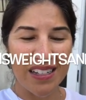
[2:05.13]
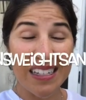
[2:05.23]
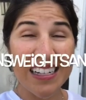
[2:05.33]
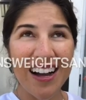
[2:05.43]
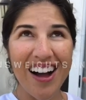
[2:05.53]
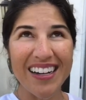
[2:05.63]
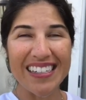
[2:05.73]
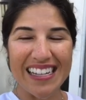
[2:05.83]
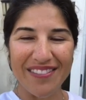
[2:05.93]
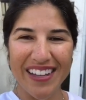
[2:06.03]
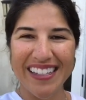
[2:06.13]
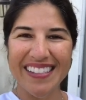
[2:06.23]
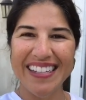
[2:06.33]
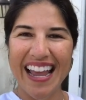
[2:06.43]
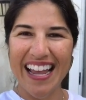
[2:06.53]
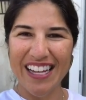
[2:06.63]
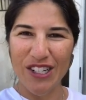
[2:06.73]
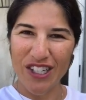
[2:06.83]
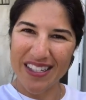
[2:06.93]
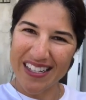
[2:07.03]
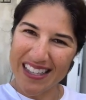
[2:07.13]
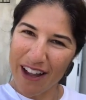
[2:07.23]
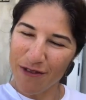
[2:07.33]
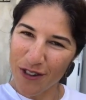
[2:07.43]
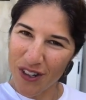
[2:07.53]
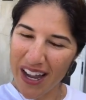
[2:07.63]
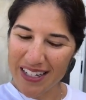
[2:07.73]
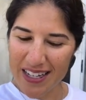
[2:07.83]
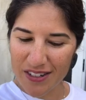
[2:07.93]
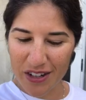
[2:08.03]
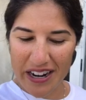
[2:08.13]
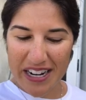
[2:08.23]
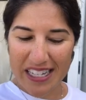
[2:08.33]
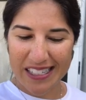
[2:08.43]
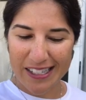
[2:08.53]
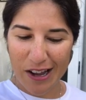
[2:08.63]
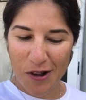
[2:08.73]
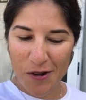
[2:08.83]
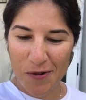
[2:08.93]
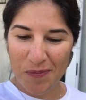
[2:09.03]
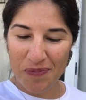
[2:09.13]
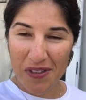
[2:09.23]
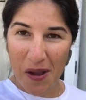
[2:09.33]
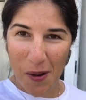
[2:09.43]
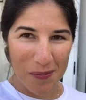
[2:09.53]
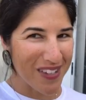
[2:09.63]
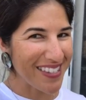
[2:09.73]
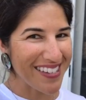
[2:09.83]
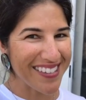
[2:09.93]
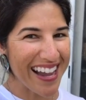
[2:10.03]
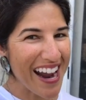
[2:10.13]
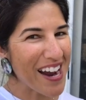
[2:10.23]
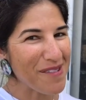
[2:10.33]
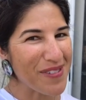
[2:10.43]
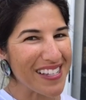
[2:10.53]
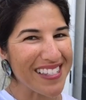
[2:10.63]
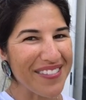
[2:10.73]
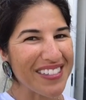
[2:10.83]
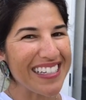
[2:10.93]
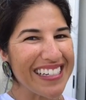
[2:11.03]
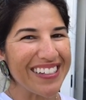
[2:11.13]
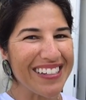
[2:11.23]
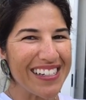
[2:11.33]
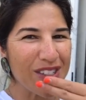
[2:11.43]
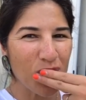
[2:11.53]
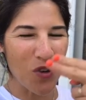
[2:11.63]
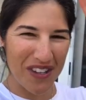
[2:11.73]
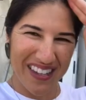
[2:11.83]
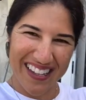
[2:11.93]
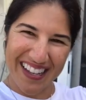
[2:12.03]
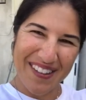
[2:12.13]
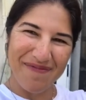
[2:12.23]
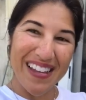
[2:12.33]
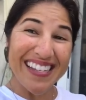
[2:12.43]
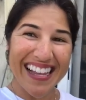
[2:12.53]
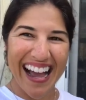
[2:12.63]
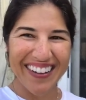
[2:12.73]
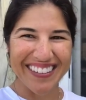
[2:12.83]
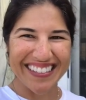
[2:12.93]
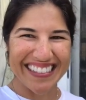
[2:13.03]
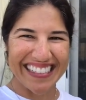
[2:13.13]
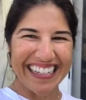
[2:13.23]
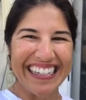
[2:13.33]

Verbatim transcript: click on events, and you should see that full itinerary. So hope to see you there. Peace, love, and chicken grease. Peace out.